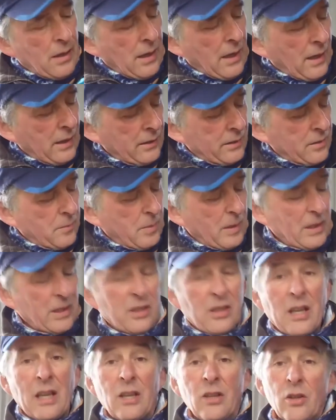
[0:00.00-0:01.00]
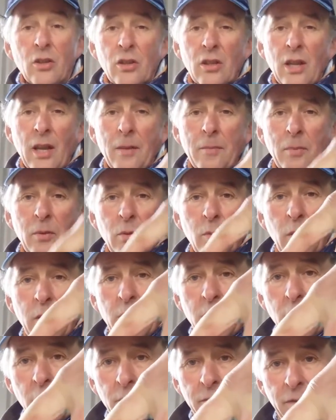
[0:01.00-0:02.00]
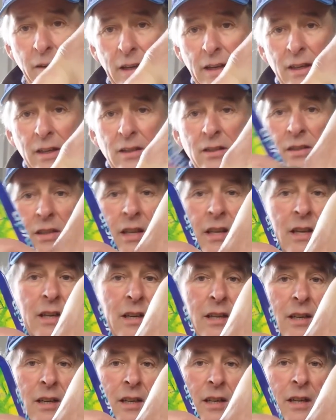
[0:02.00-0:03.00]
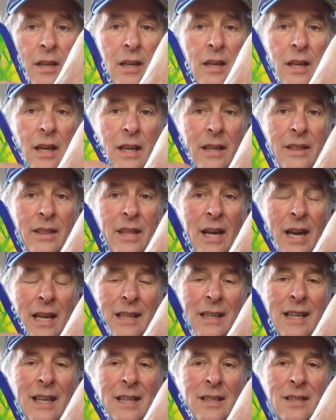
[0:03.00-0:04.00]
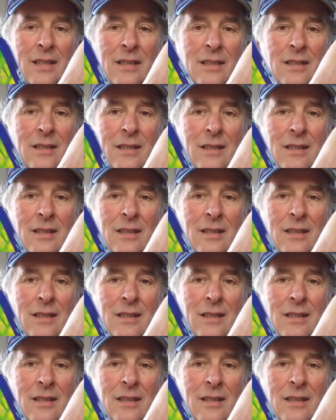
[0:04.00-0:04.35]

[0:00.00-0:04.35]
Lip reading: and there's a bit of skin just like between your fingers there, that gets